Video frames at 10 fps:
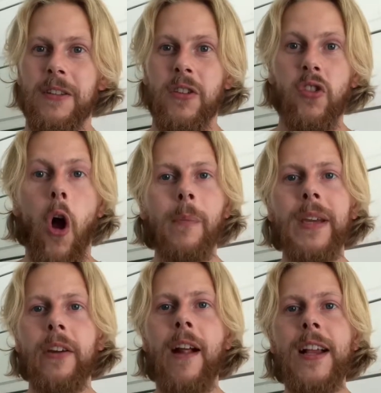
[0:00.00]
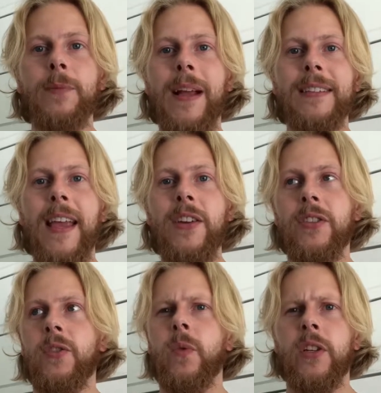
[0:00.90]
not meet your
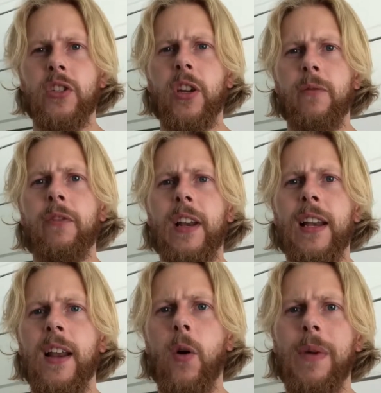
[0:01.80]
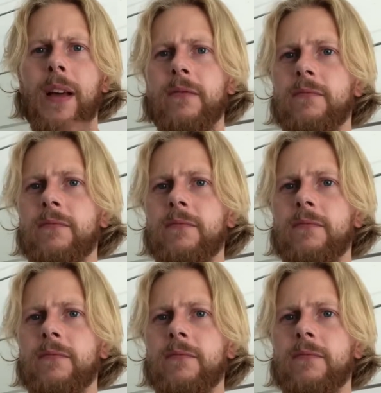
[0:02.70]
expectations, which can feel a little bit